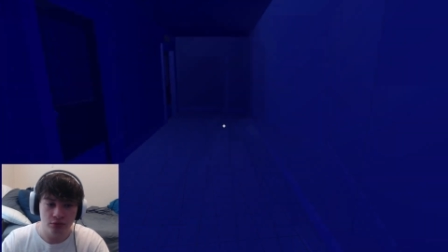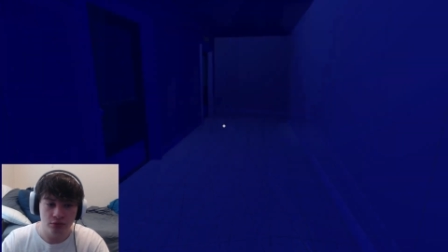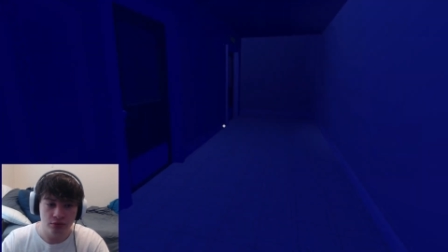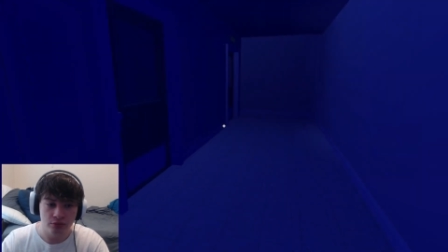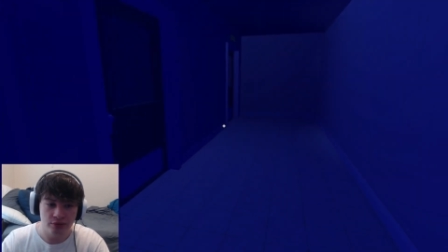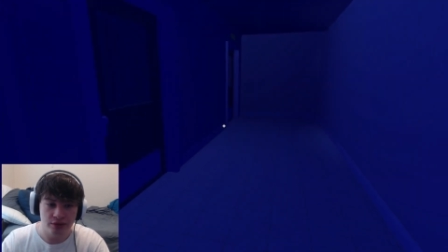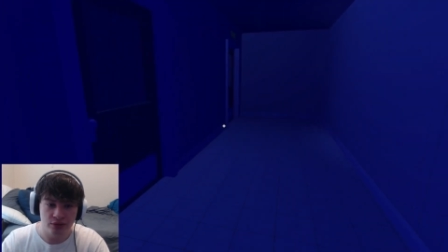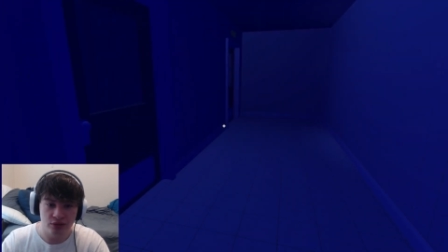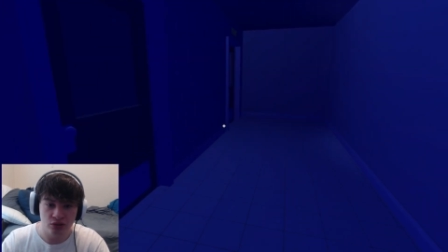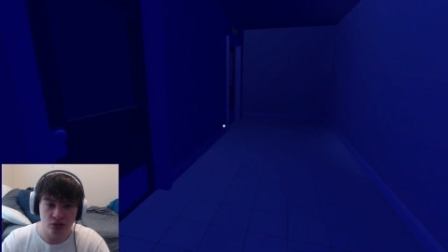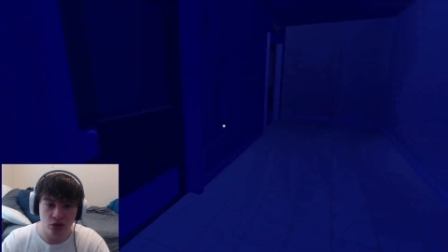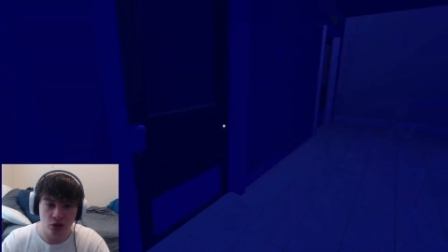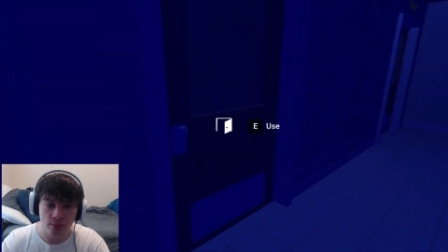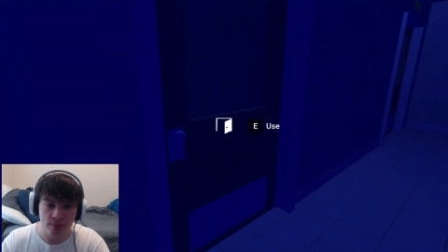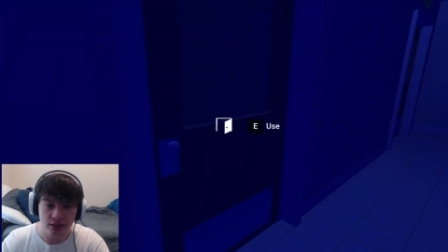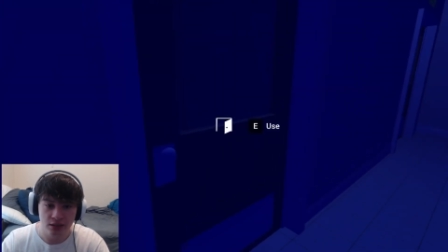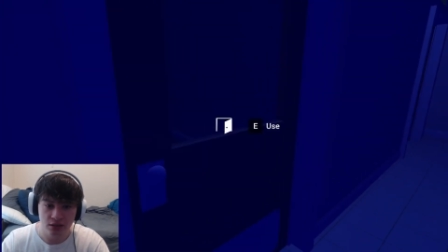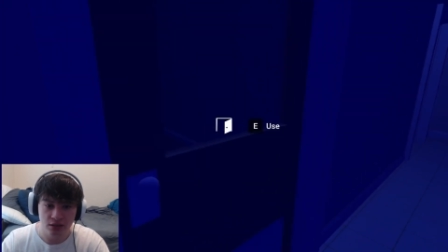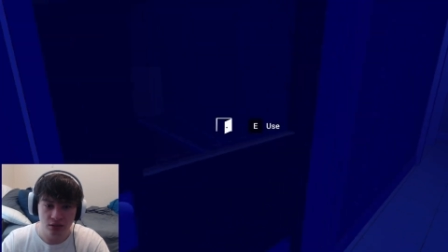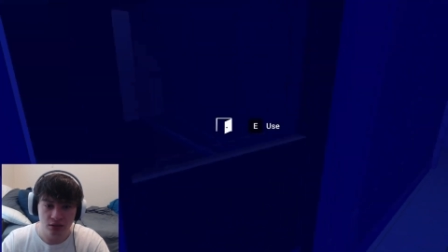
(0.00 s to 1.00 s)
Wait, you saw
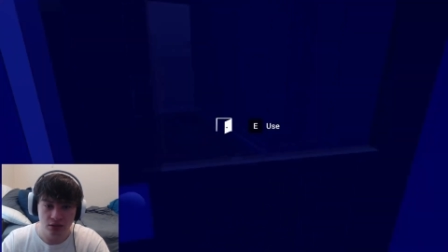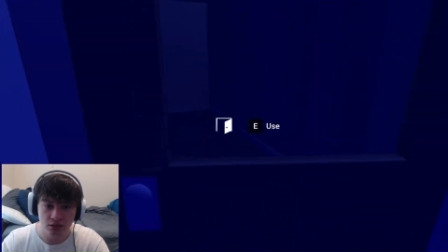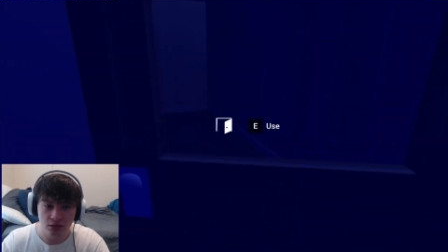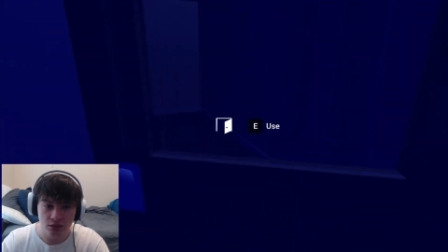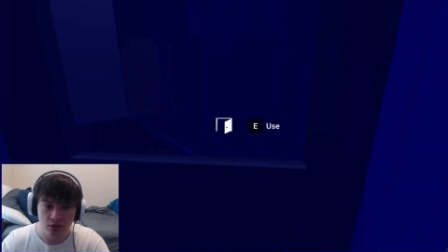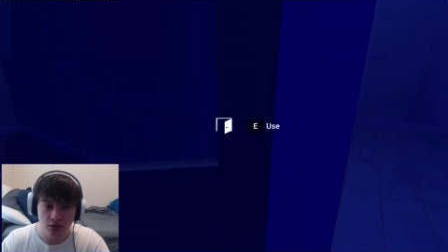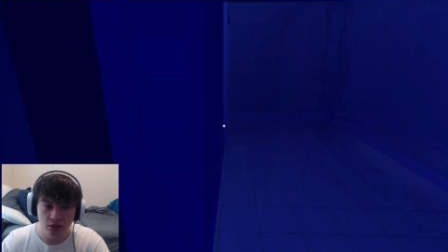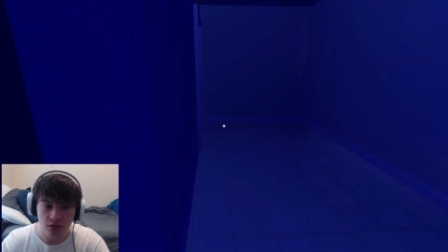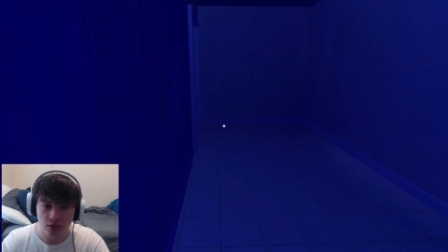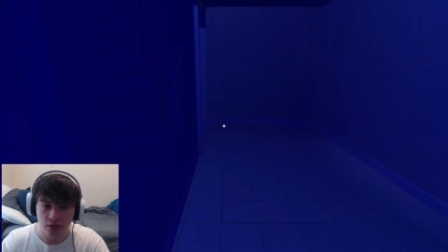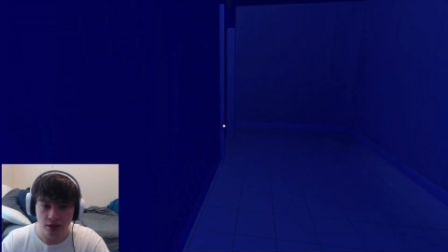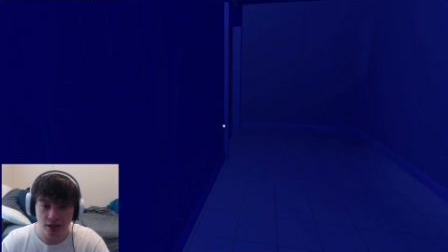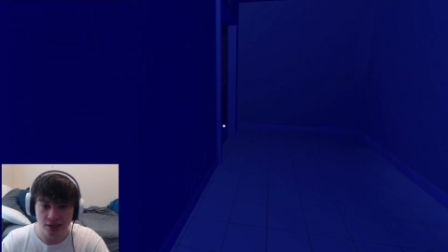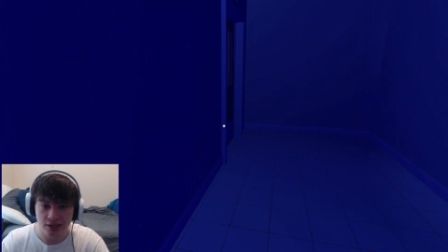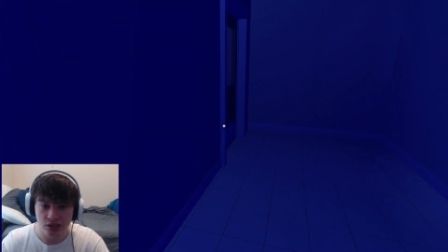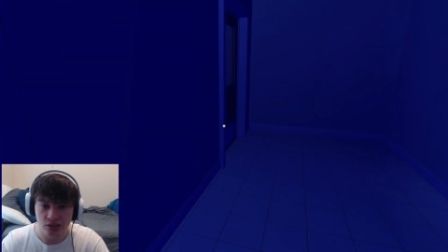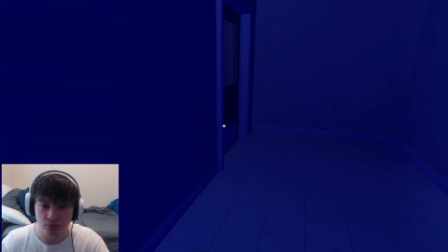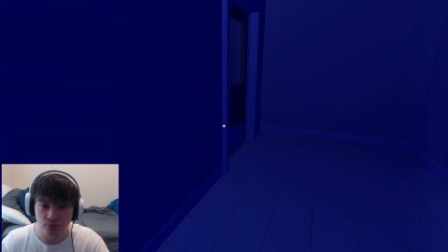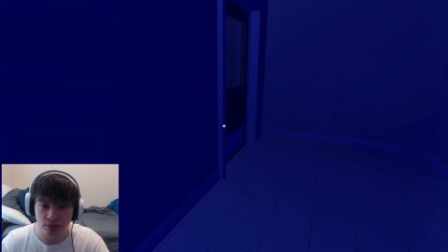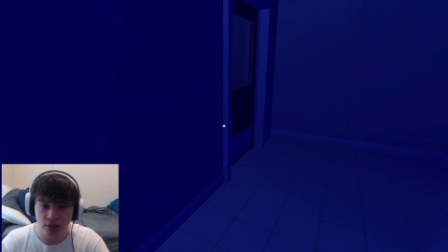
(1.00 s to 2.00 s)
me? That's
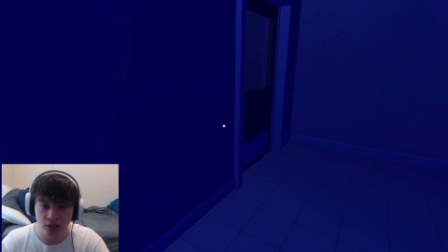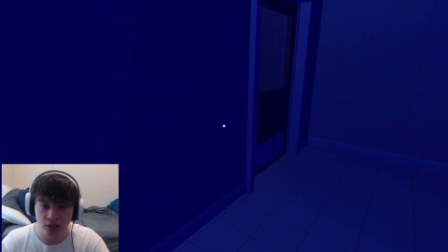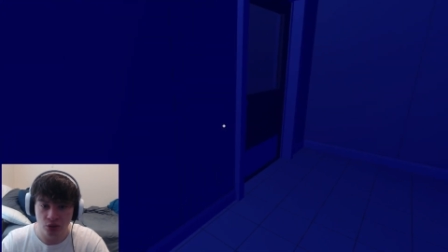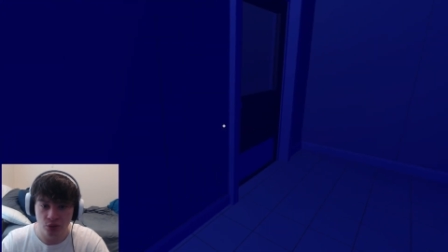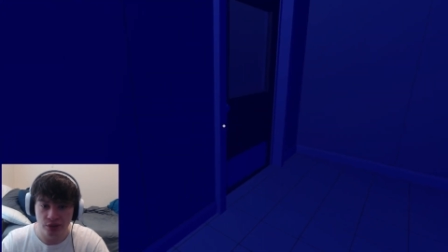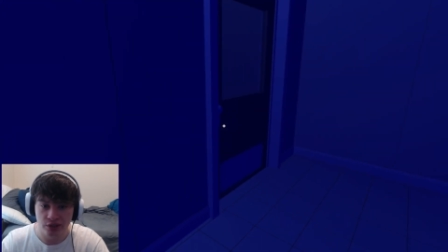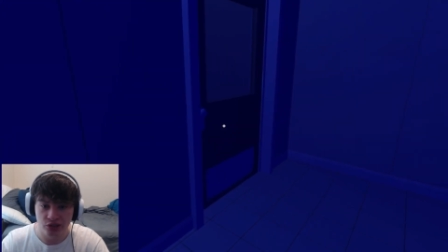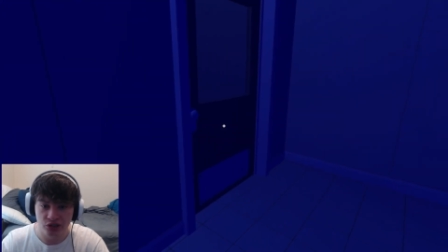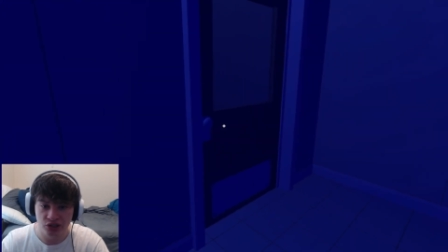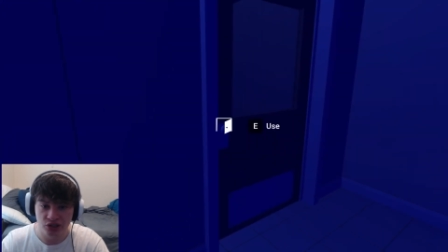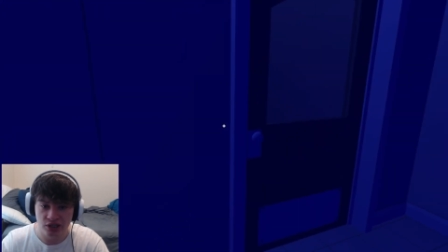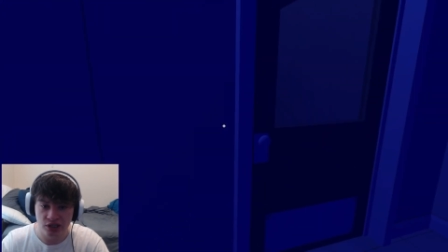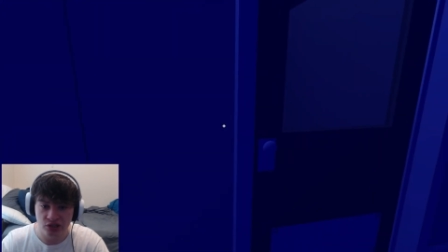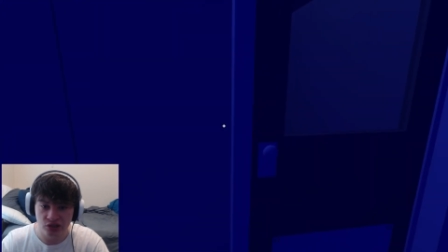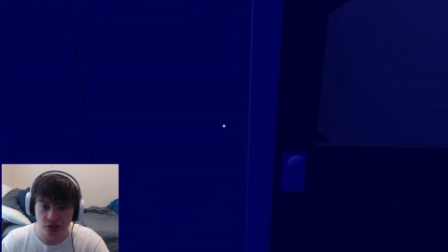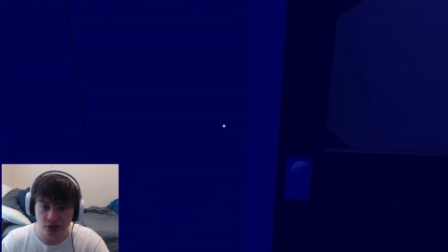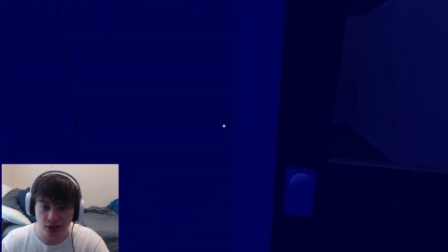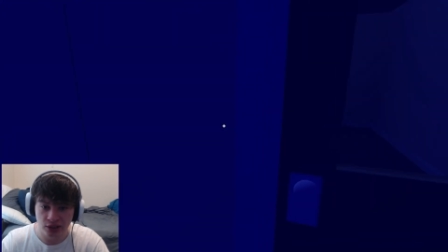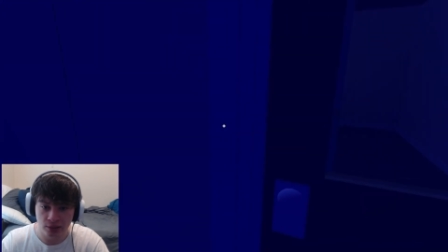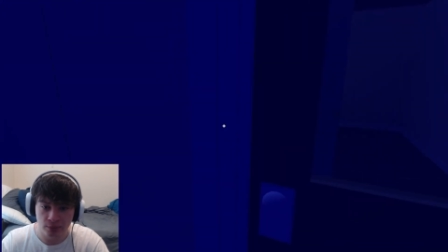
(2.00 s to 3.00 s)
some bologna and cheese
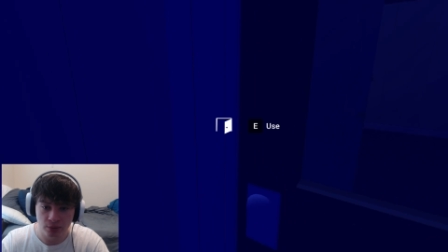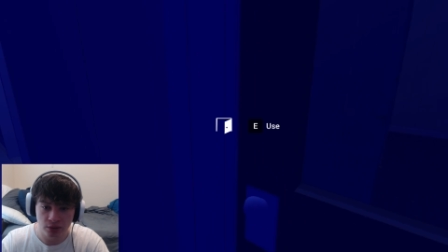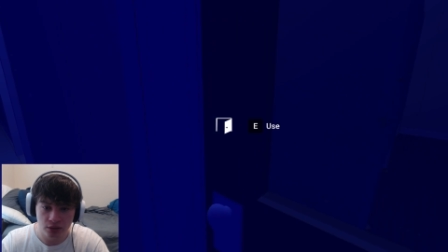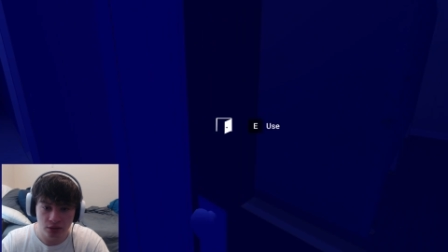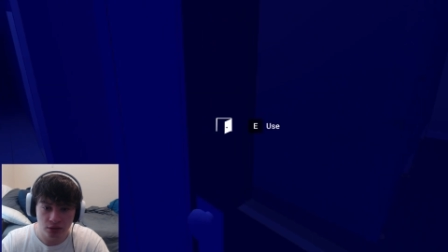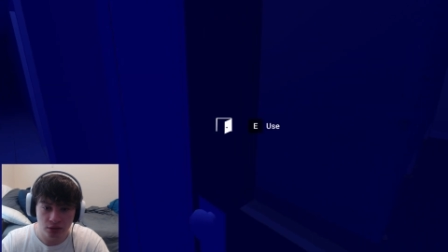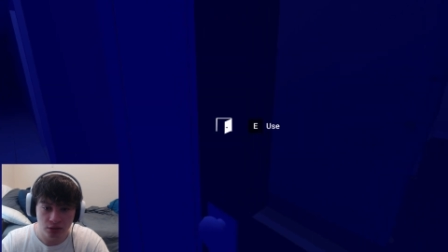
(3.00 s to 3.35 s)
right there, bro.